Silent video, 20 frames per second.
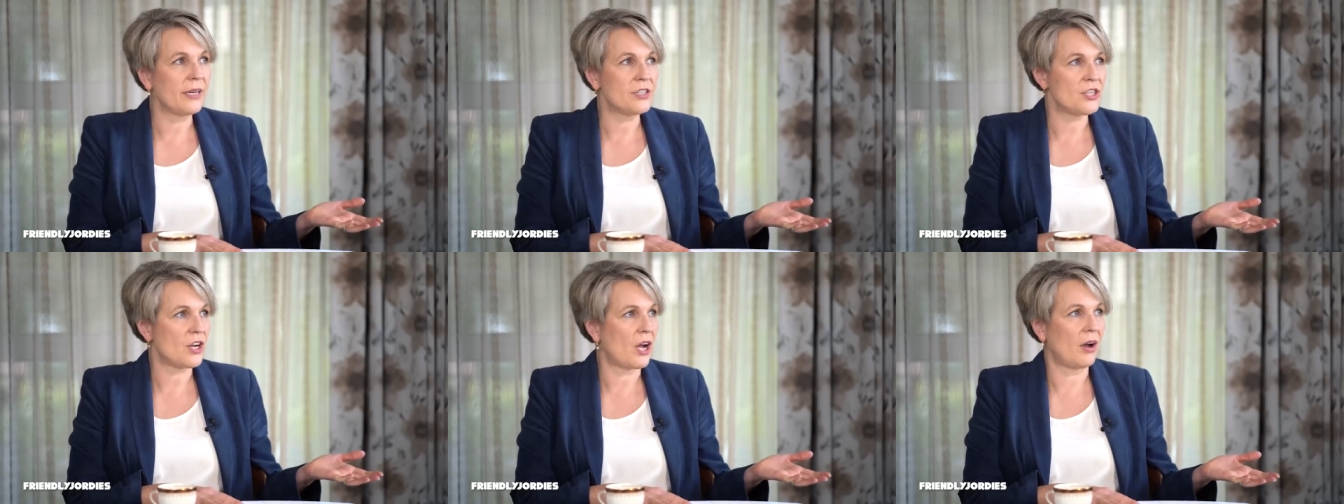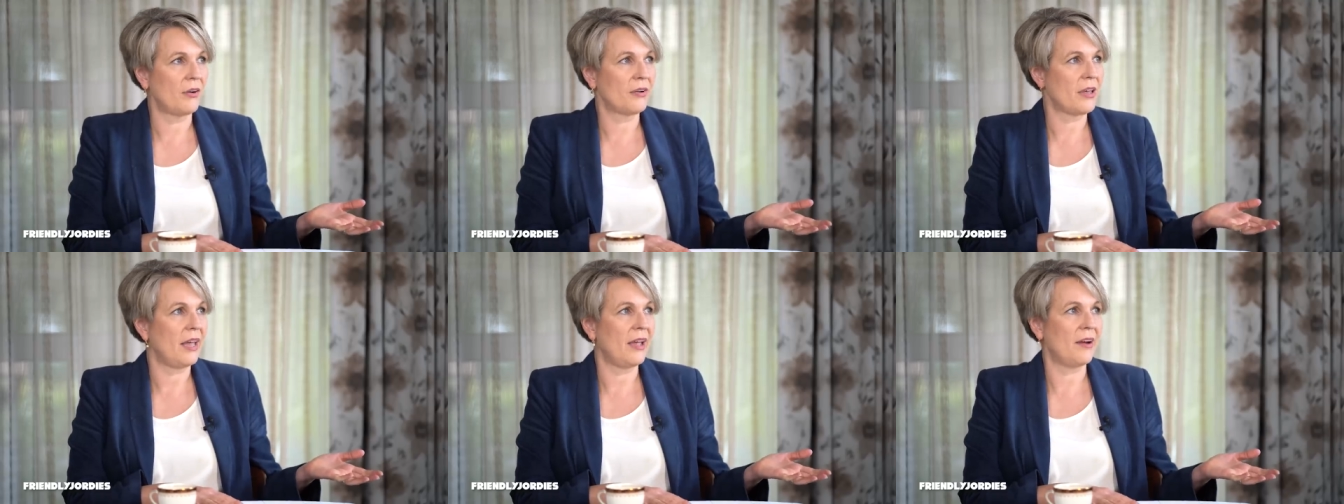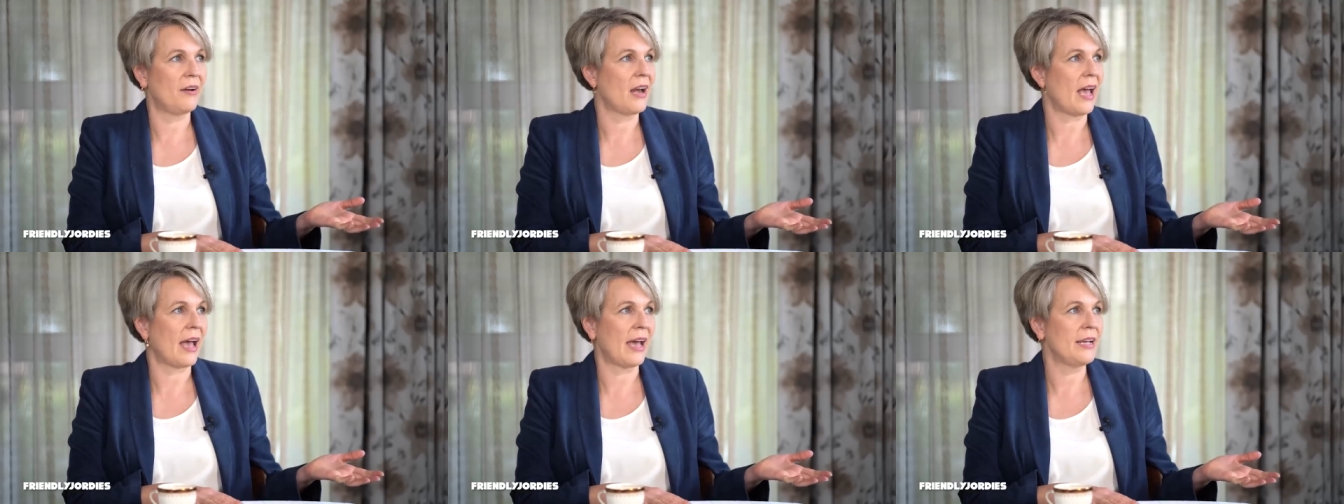in
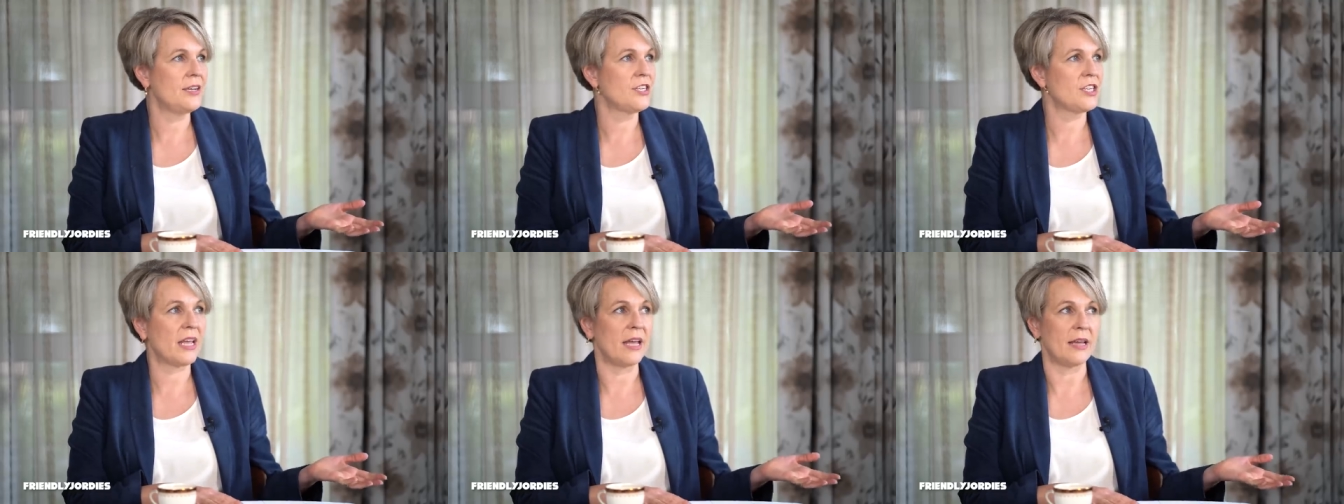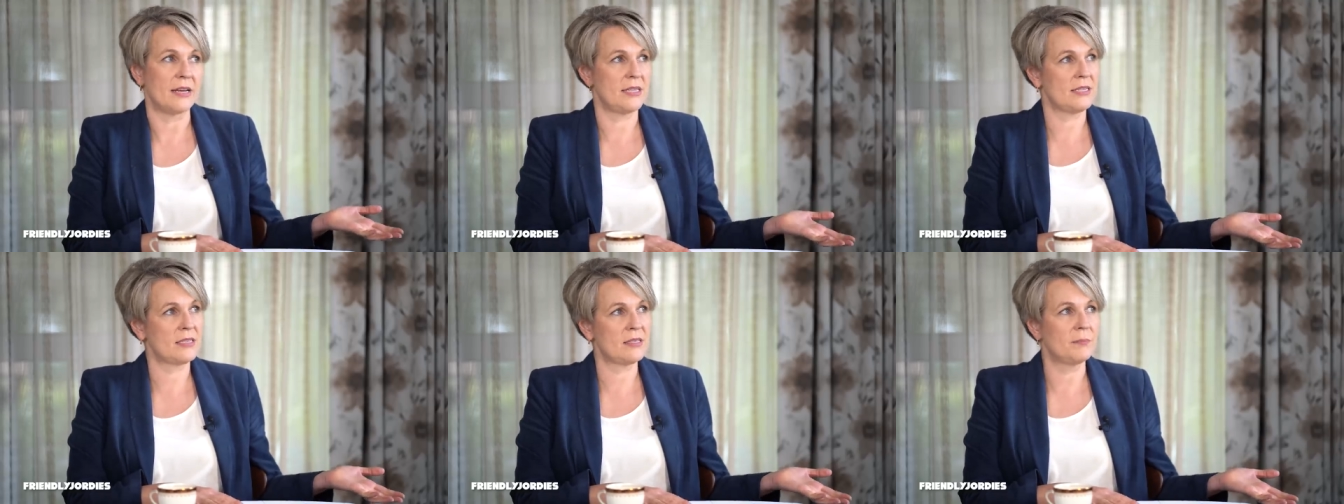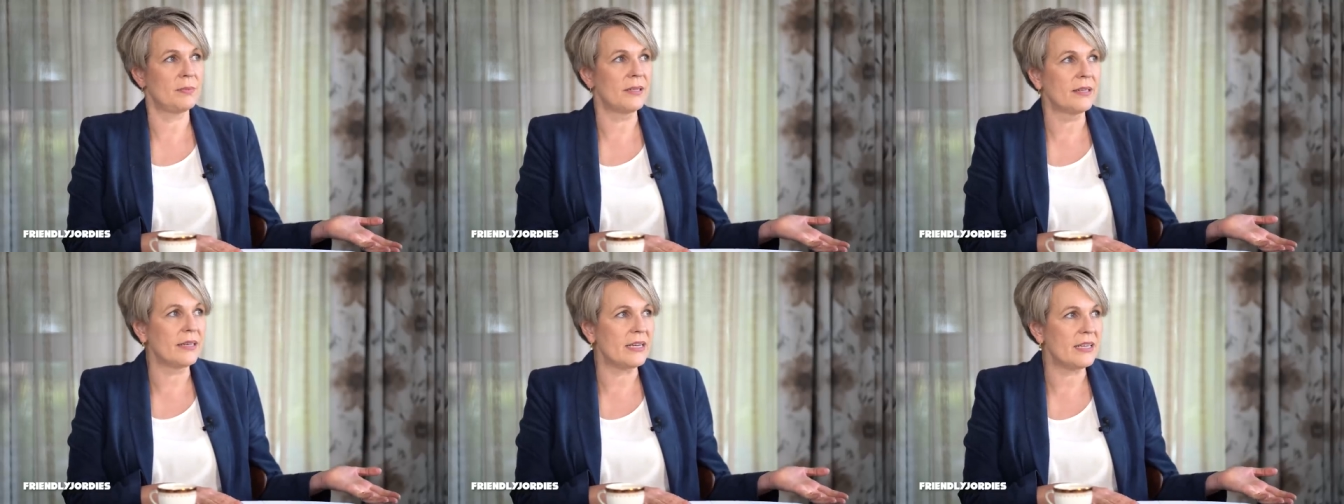childcare and aged care,
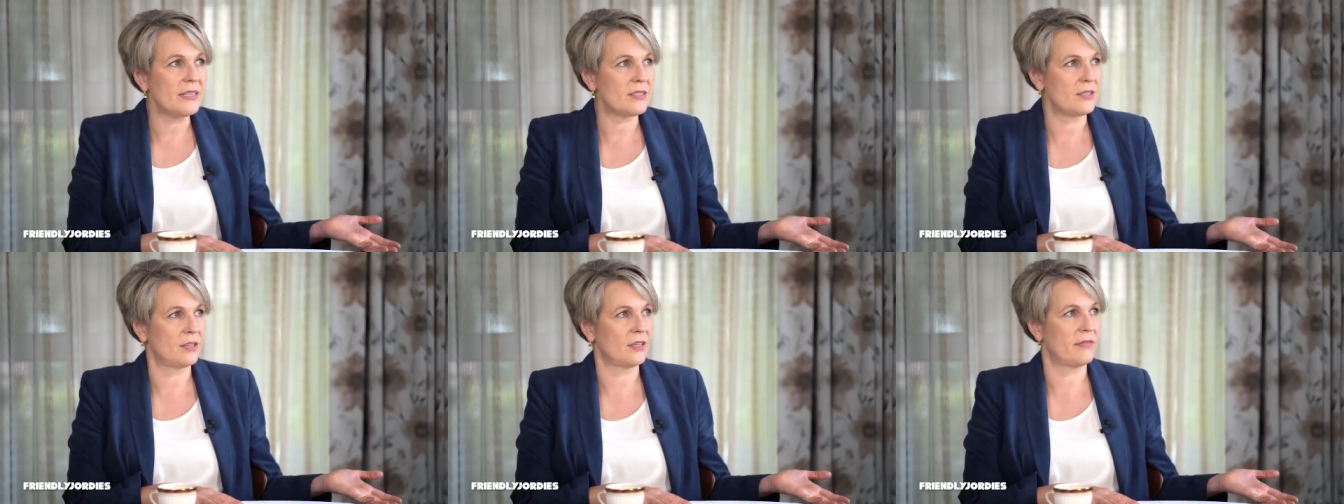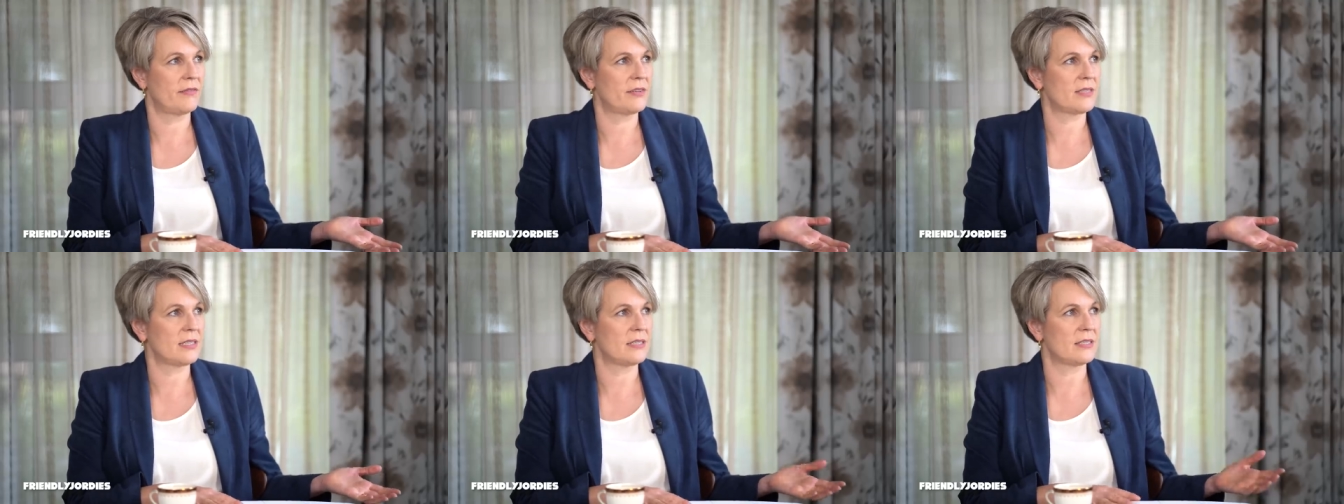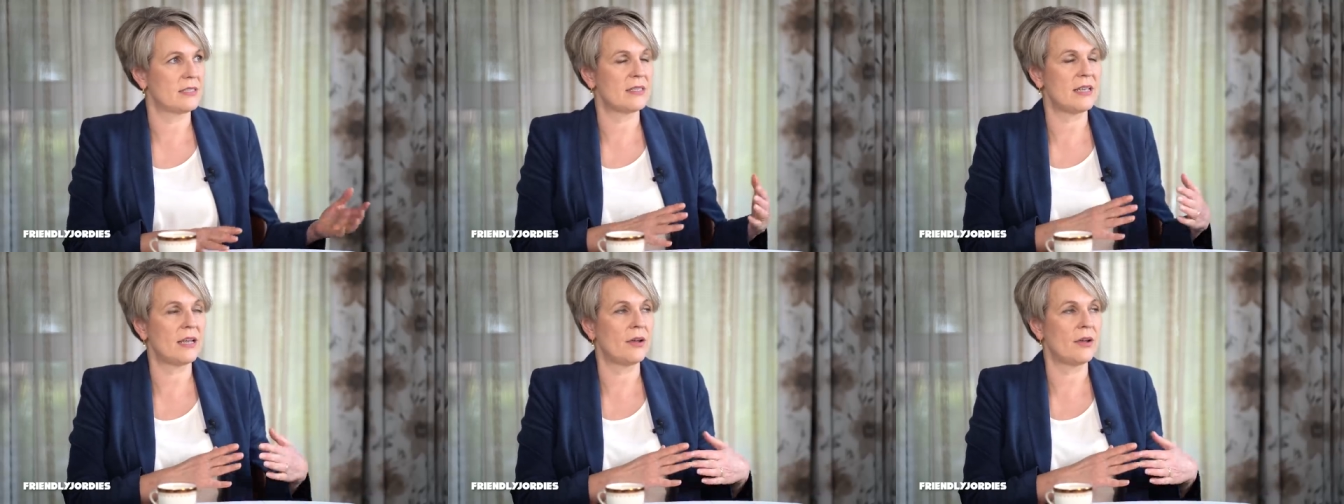disability services?